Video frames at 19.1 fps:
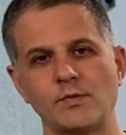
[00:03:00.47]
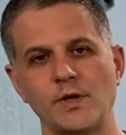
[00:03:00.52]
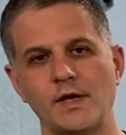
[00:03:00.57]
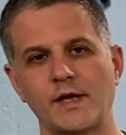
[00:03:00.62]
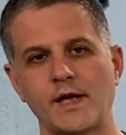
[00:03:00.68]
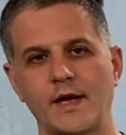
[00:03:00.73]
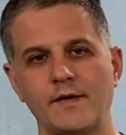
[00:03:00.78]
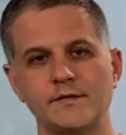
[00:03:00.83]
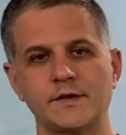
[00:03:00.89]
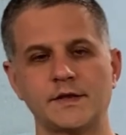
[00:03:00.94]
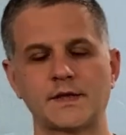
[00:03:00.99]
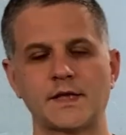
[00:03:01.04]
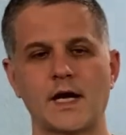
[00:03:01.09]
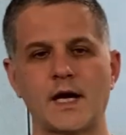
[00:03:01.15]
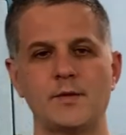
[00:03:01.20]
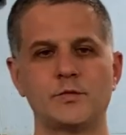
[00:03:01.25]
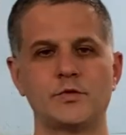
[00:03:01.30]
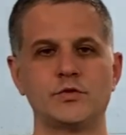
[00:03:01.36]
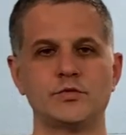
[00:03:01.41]
will have the
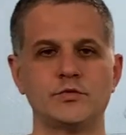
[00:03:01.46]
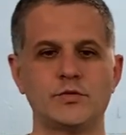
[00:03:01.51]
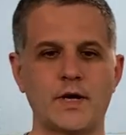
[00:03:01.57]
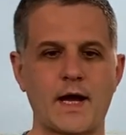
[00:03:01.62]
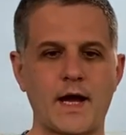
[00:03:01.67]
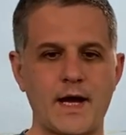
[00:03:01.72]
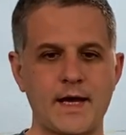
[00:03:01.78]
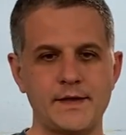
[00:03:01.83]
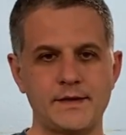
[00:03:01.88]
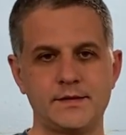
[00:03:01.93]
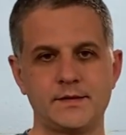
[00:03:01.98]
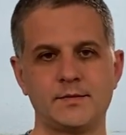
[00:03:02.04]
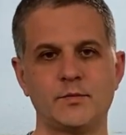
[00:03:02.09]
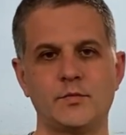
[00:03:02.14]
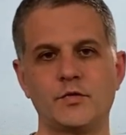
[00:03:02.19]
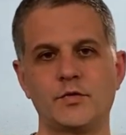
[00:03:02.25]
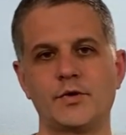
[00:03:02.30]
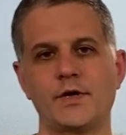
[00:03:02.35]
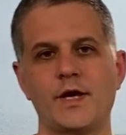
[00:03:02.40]
time to add
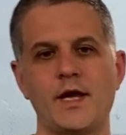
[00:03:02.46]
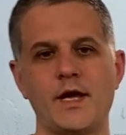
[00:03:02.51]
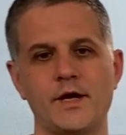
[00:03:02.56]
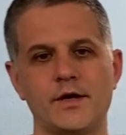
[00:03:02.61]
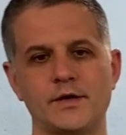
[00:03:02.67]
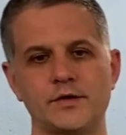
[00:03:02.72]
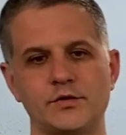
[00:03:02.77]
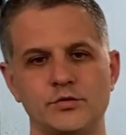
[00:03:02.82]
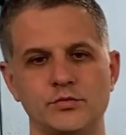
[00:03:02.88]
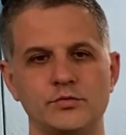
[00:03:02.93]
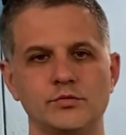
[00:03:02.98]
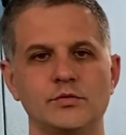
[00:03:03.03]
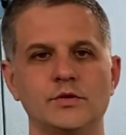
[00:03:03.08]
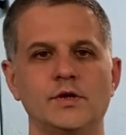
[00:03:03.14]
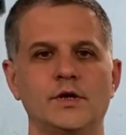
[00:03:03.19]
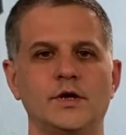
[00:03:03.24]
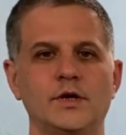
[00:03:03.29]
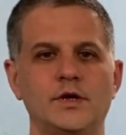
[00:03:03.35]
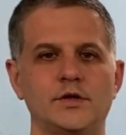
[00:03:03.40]
more air to
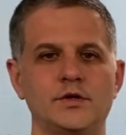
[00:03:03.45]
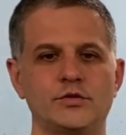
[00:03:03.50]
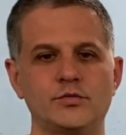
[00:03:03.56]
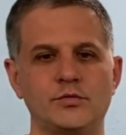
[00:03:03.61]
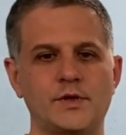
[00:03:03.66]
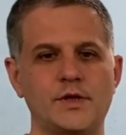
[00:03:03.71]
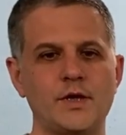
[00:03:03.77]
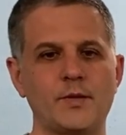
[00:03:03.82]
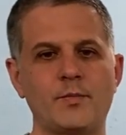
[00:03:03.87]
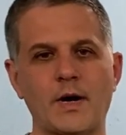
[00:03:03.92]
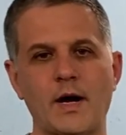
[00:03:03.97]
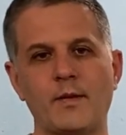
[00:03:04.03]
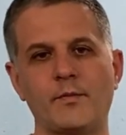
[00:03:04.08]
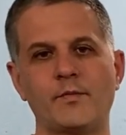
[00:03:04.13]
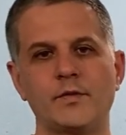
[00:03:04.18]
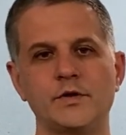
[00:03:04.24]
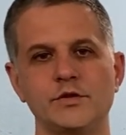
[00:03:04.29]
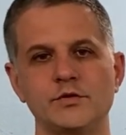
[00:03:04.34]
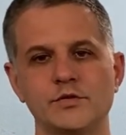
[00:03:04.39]
keep
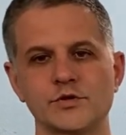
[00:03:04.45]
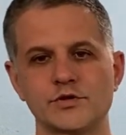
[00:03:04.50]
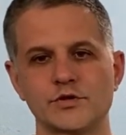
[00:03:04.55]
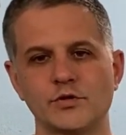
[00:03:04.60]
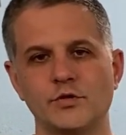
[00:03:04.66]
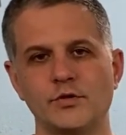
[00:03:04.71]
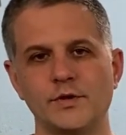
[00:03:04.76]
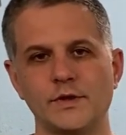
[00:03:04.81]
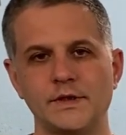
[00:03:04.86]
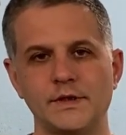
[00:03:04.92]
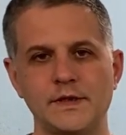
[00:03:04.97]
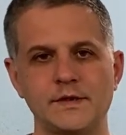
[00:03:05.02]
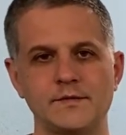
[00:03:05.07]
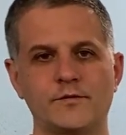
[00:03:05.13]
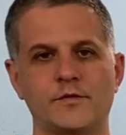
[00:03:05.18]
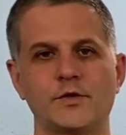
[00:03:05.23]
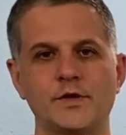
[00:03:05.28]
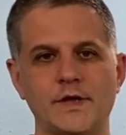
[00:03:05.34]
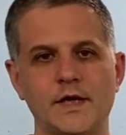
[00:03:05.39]
up with you. So
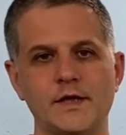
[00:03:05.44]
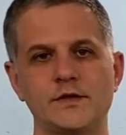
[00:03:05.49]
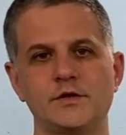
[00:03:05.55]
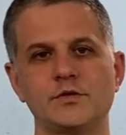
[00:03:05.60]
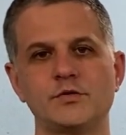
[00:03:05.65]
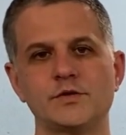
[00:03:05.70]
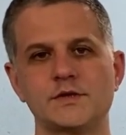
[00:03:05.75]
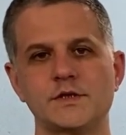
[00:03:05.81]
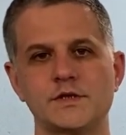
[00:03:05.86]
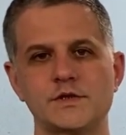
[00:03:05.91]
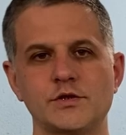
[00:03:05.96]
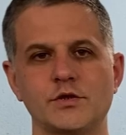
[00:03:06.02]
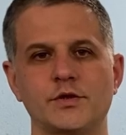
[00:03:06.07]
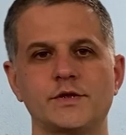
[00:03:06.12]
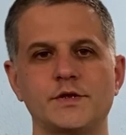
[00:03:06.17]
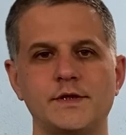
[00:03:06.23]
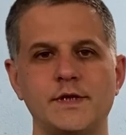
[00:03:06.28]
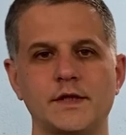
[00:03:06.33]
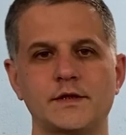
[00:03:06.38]
for that use, it's
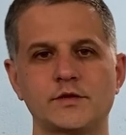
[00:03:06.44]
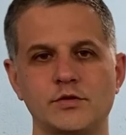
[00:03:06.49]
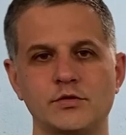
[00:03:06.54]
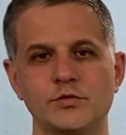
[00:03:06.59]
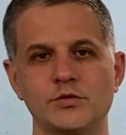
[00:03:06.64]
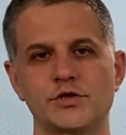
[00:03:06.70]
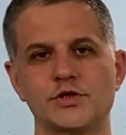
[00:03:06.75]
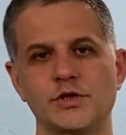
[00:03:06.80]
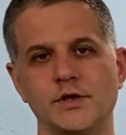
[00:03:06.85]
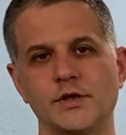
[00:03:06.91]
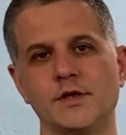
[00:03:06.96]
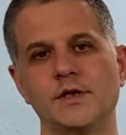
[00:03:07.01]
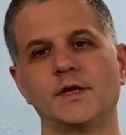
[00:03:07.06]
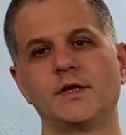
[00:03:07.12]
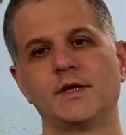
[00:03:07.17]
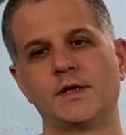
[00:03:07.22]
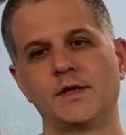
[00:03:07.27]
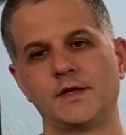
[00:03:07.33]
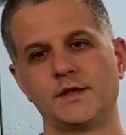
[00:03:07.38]
not that crucial.
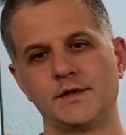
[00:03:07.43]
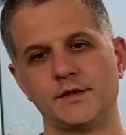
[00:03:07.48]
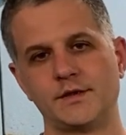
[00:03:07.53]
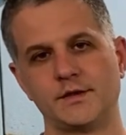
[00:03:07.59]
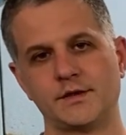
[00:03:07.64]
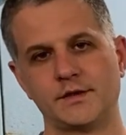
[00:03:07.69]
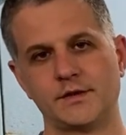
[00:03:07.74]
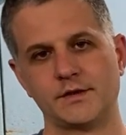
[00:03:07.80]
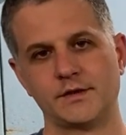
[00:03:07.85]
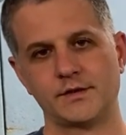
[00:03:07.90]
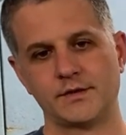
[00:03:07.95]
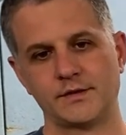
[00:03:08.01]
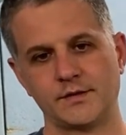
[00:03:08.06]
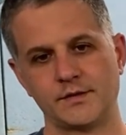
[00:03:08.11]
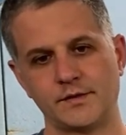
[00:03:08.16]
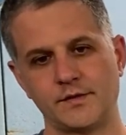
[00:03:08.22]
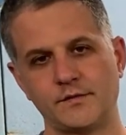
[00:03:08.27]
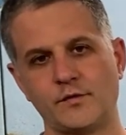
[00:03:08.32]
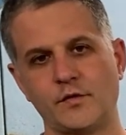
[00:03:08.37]
The
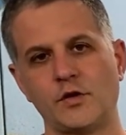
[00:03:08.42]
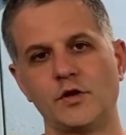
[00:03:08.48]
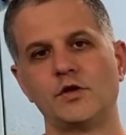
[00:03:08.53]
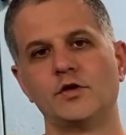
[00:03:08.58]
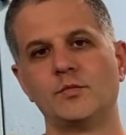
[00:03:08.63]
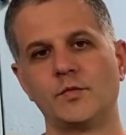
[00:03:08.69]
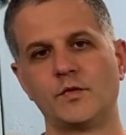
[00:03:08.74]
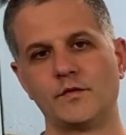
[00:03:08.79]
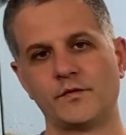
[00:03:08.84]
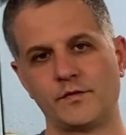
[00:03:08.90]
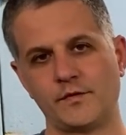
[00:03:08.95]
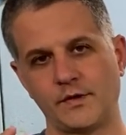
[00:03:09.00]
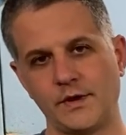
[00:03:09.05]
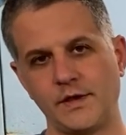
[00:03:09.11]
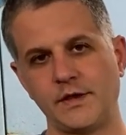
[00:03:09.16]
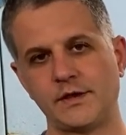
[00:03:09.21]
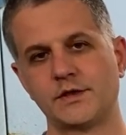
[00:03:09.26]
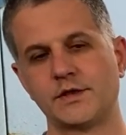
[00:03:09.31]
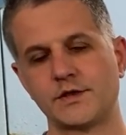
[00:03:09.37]
volume of
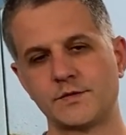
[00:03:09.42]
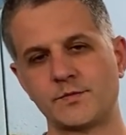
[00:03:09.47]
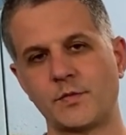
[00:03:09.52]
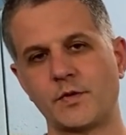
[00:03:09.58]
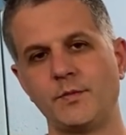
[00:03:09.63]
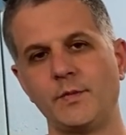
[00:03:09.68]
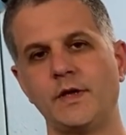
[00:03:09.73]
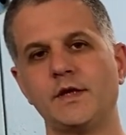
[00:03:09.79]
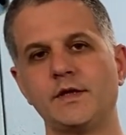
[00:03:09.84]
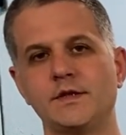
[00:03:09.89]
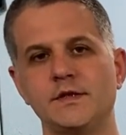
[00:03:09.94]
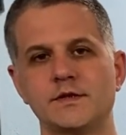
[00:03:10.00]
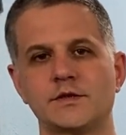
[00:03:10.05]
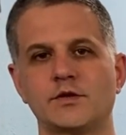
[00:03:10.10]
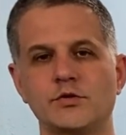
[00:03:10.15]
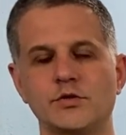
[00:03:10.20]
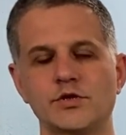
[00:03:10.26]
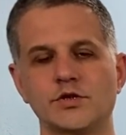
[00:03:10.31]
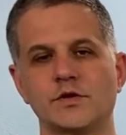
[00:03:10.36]
liters per minute is
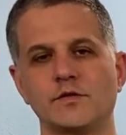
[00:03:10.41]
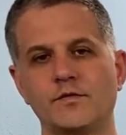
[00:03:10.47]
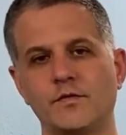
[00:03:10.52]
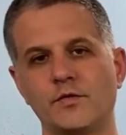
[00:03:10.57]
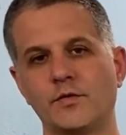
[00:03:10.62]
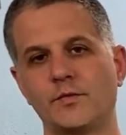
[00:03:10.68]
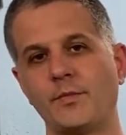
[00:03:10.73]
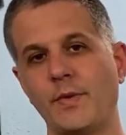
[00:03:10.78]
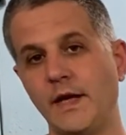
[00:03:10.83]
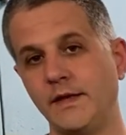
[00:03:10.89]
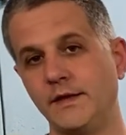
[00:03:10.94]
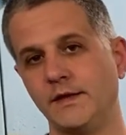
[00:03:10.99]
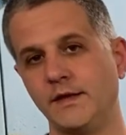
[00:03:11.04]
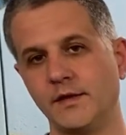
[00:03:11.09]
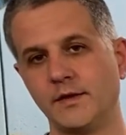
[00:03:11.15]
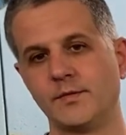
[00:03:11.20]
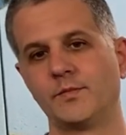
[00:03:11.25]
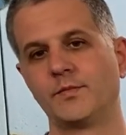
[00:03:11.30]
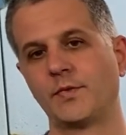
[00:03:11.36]
crucial for
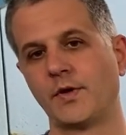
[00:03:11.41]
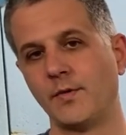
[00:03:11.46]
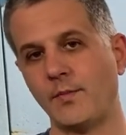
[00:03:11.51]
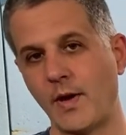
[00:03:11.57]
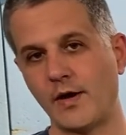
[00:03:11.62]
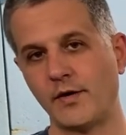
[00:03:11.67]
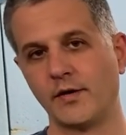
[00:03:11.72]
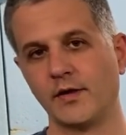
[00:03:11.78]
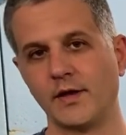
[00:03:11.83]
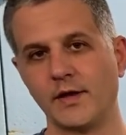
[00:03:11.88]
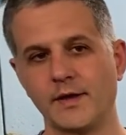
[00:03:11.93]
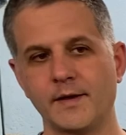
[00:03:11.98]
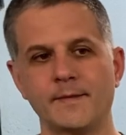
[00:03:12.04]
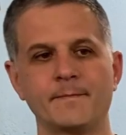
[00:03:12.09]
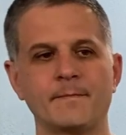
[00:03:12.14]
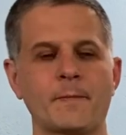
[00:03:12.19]
painting primarily.